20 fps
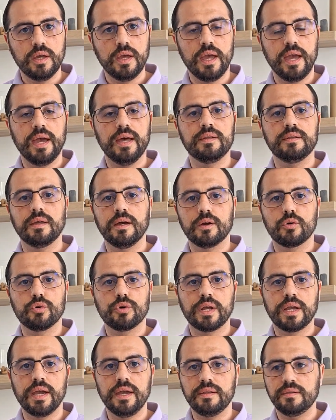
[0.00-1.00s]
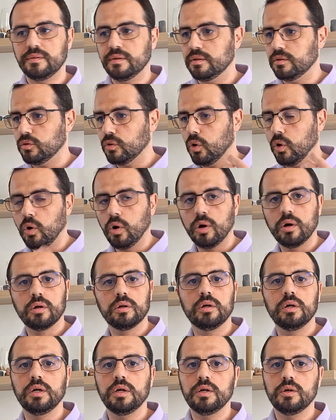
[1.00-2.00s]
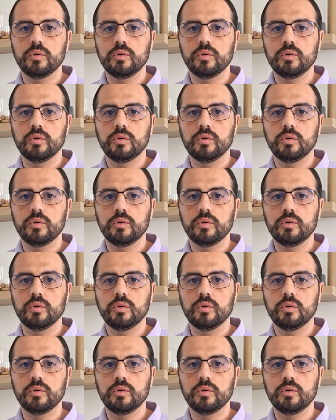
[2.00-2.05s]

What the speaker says: and aggregated or